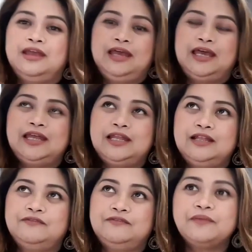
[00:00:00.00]

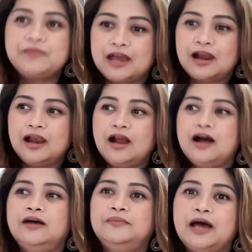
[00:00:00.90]
And from there,
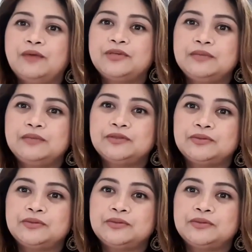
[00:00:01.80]
I was able